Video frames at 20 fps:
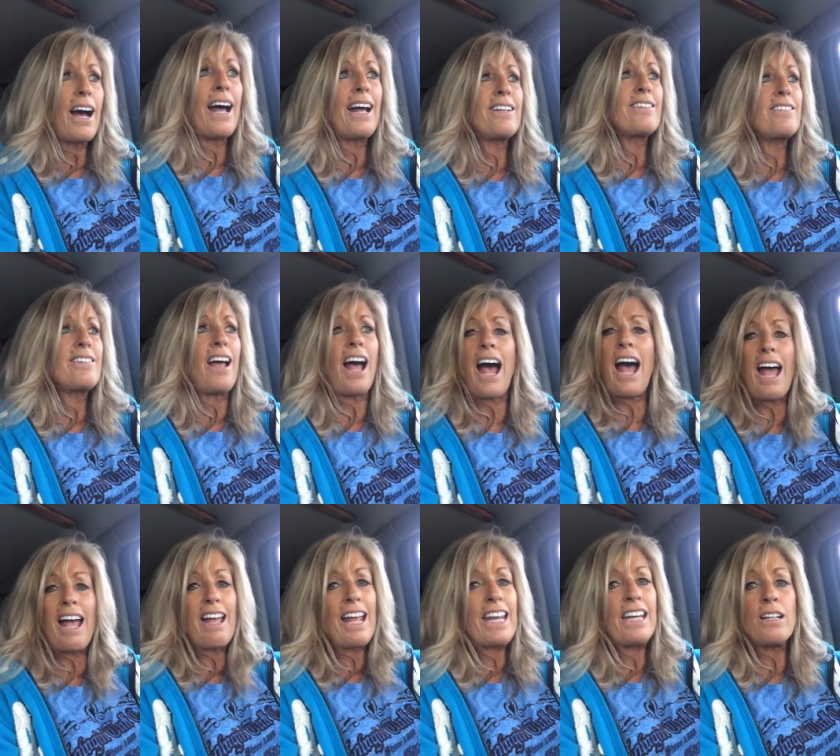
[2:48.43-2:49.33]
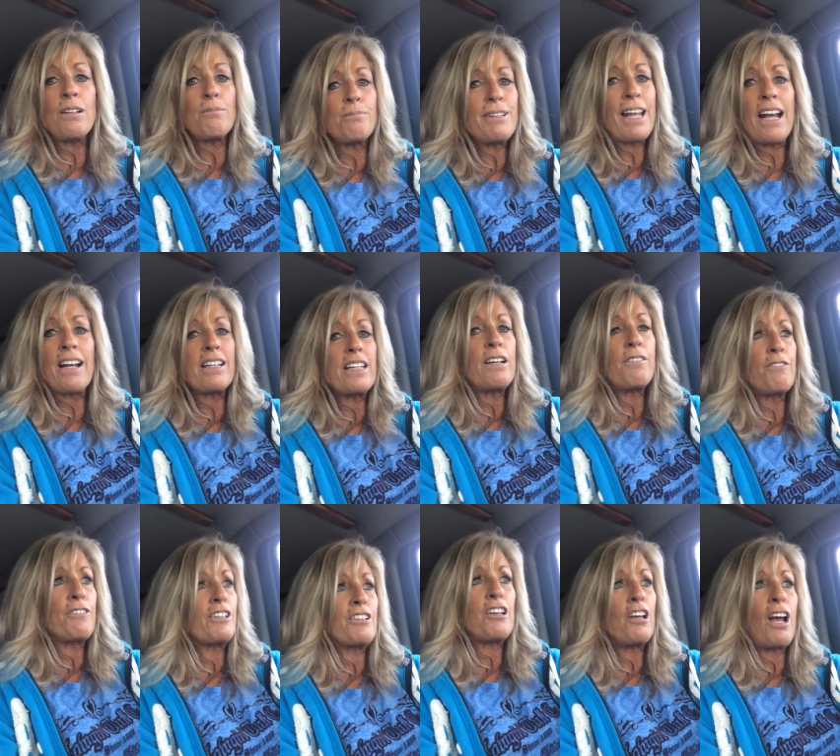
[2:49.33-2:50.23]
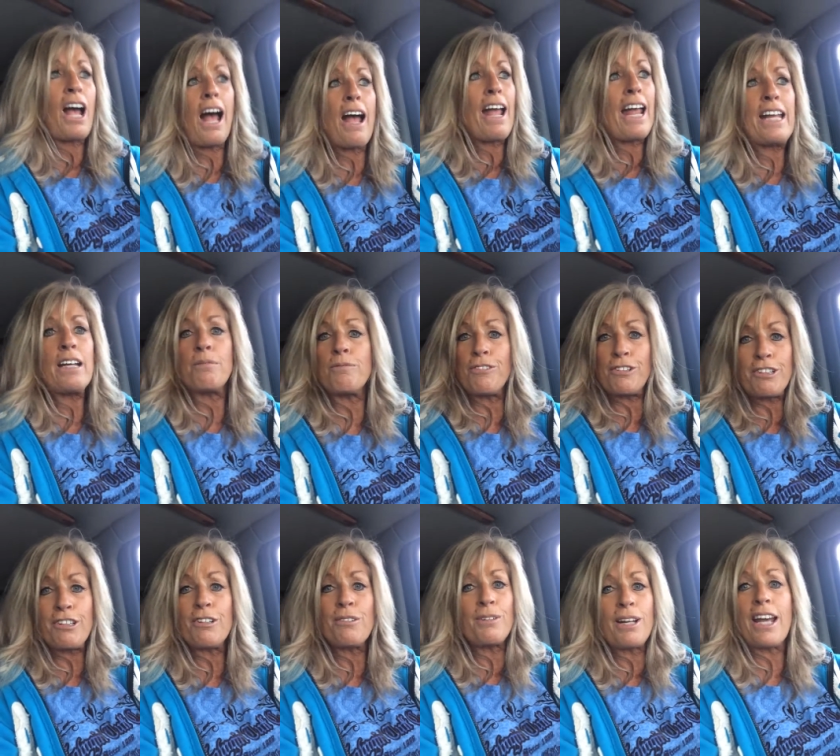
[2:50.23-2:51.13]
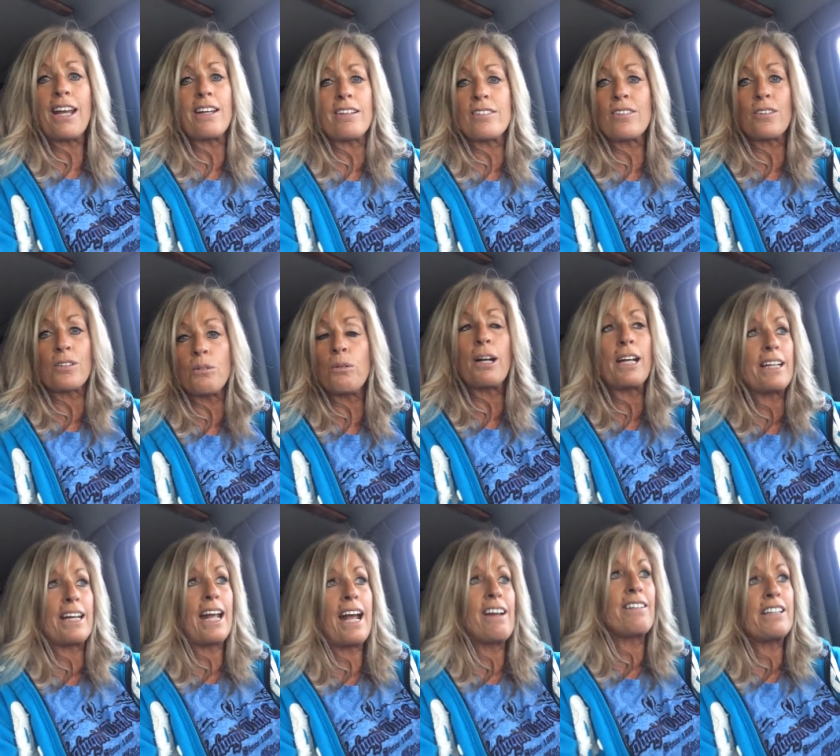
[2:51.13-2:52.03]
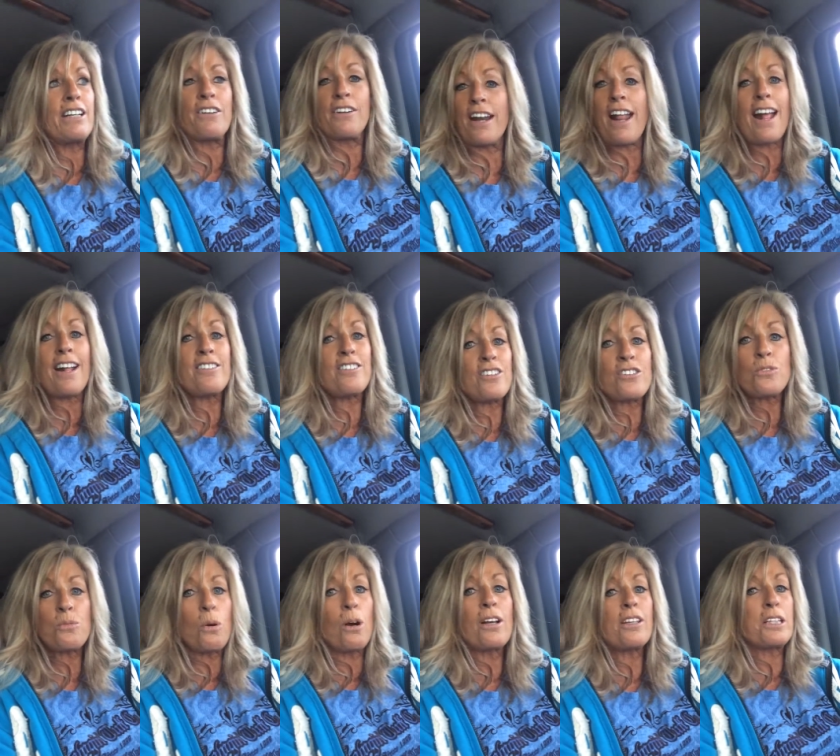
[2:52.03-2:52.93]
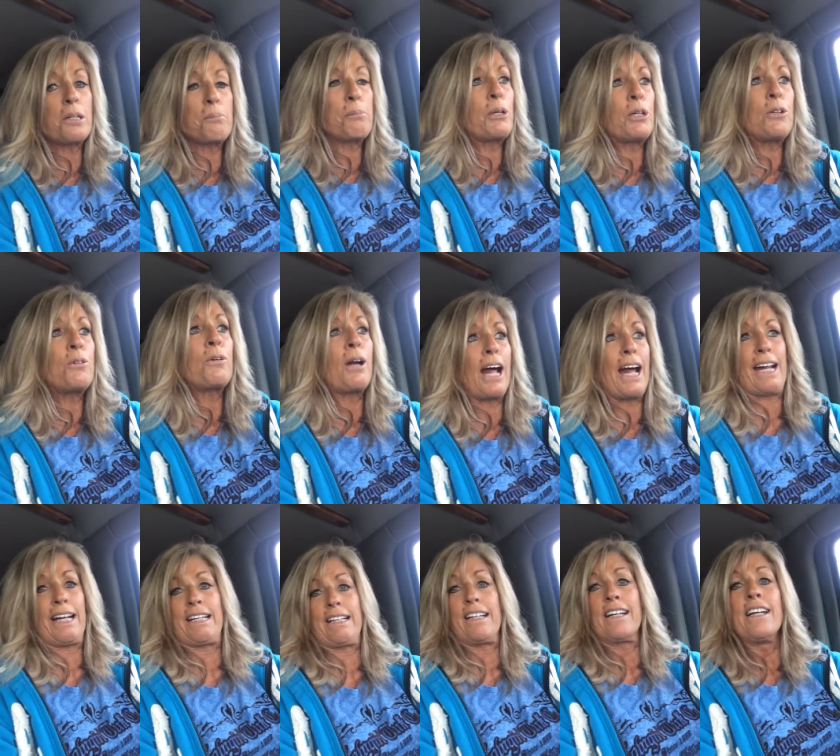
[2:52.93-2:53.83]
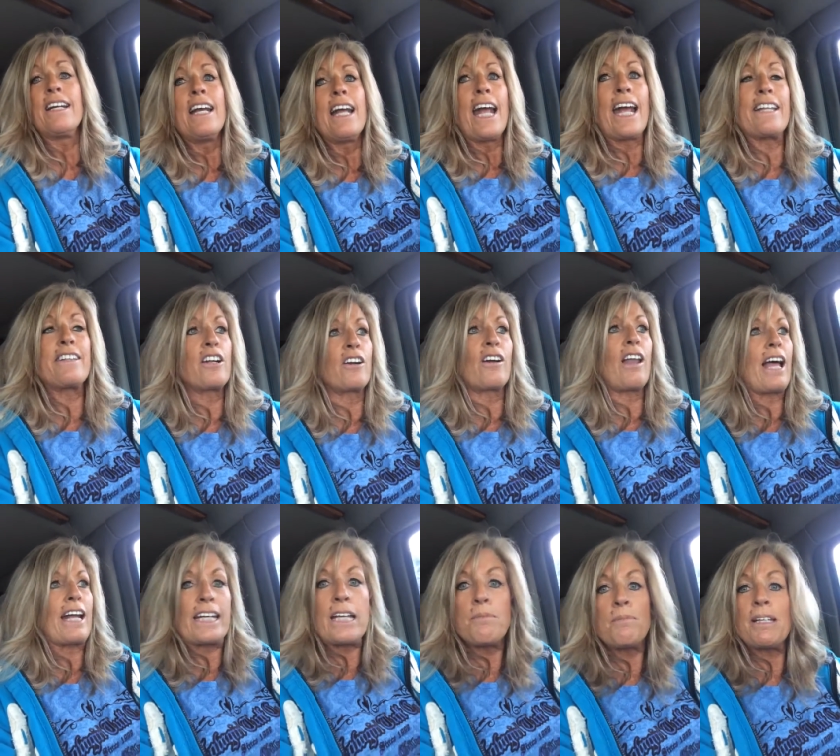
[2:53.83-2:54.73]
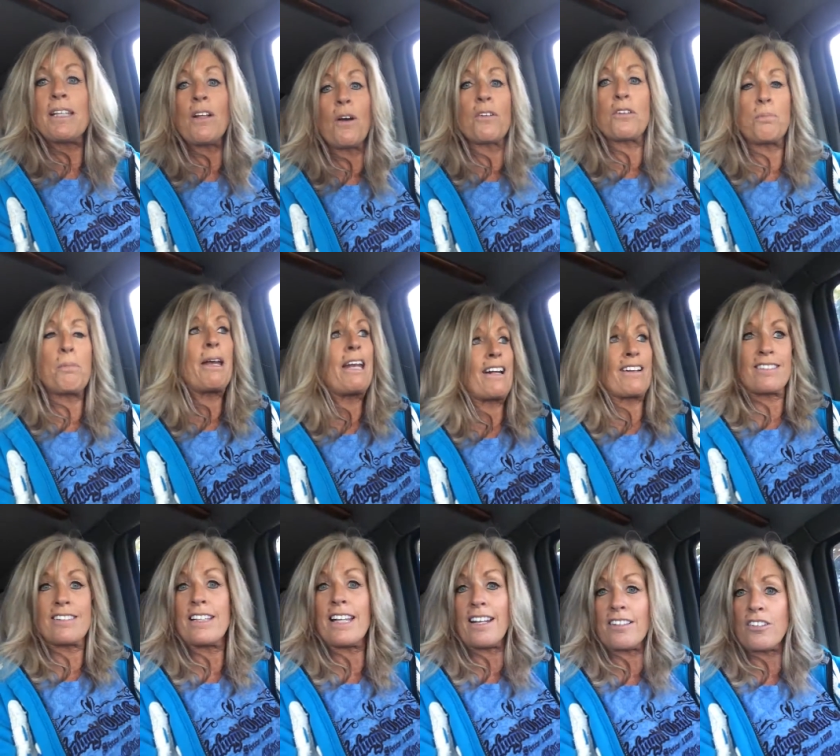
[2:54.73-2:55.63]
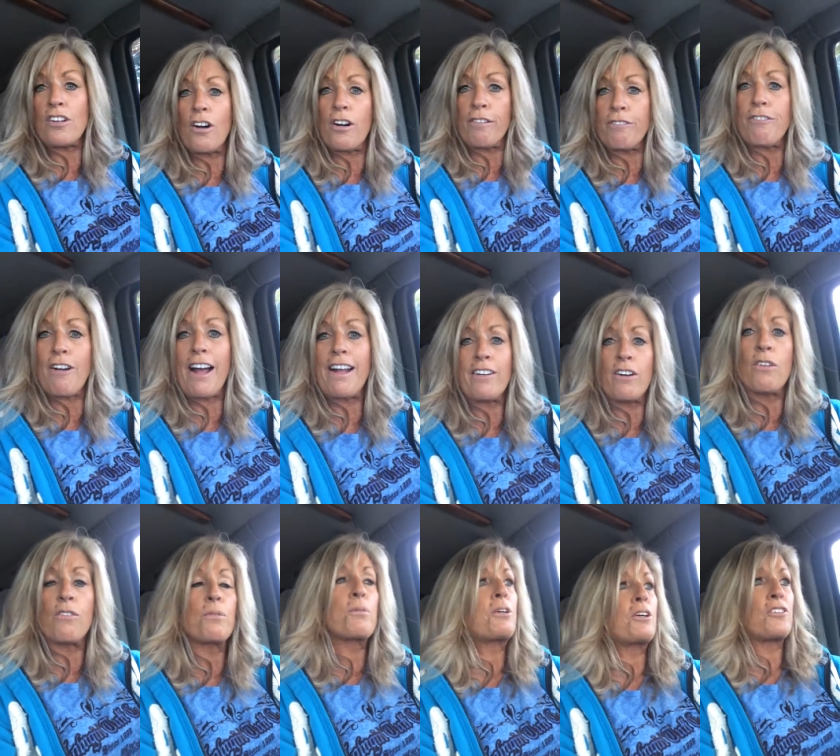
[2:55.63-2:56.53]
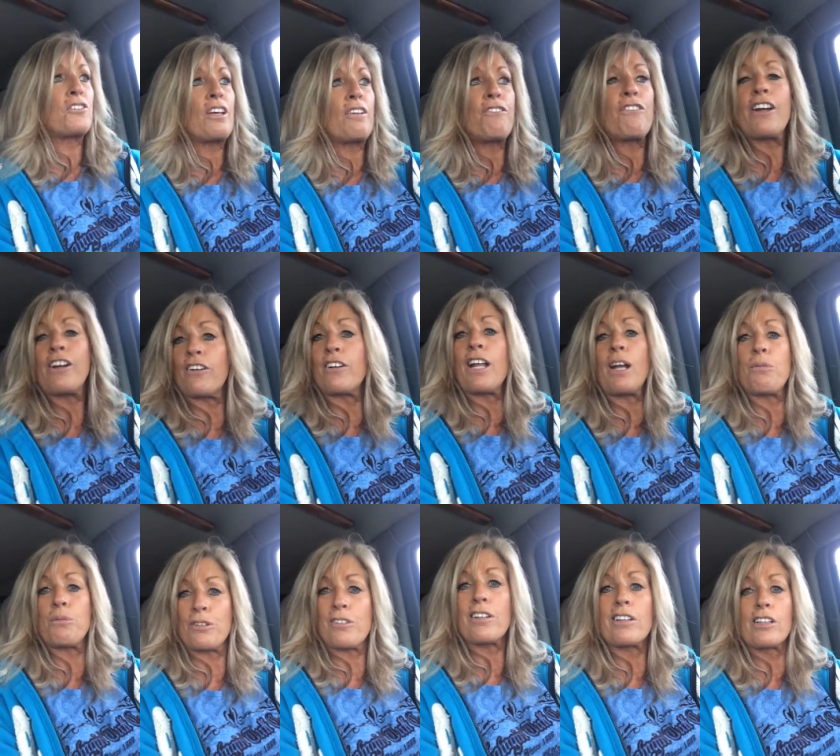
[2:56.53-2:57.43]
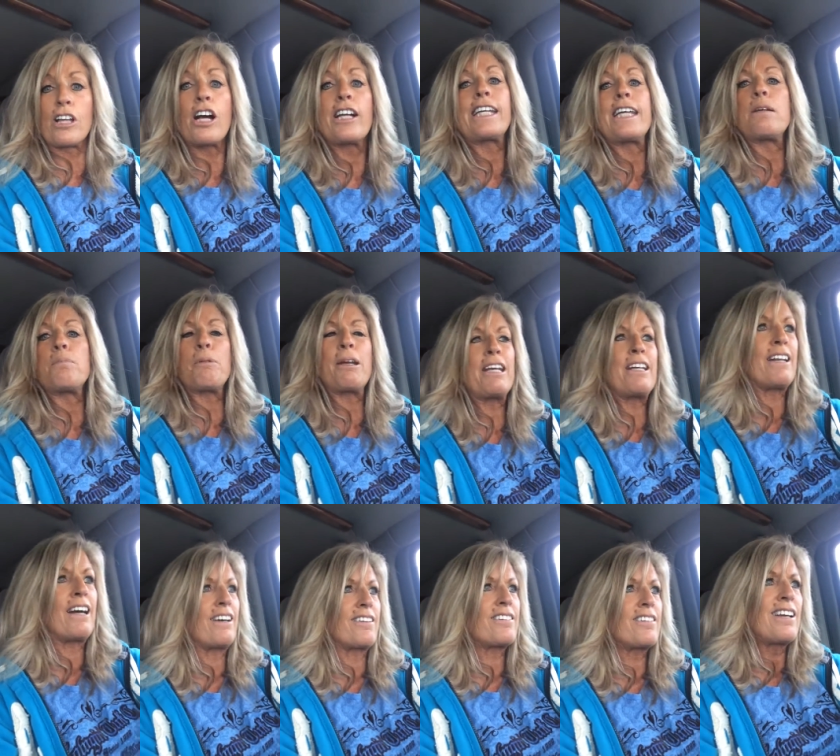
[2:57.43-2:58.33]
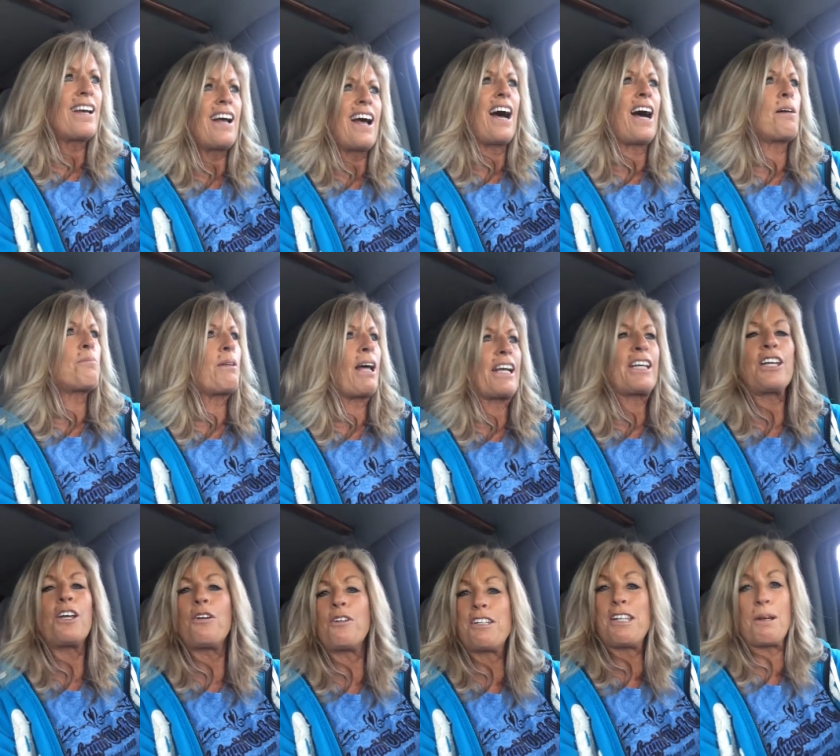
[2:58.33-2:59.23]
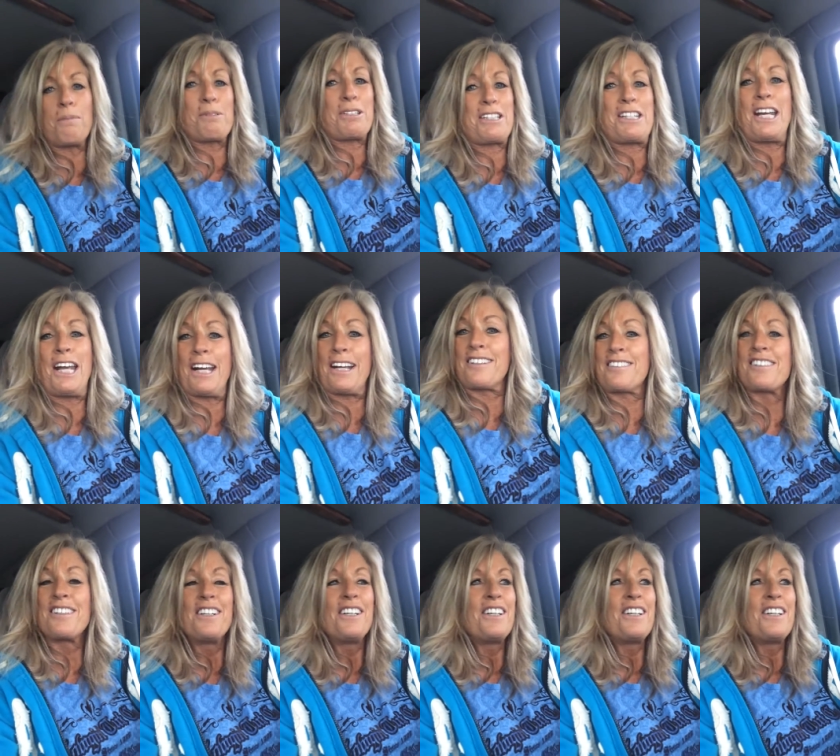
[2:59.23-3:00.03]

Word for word: I ate them down here for two, I ate them for two days on the way down here, and I just won the bull riding. And they're like, "Give me those peanuts," and they started fighting over them because they figured they was the lucky peanuts. I'm like, "You dipsticks!"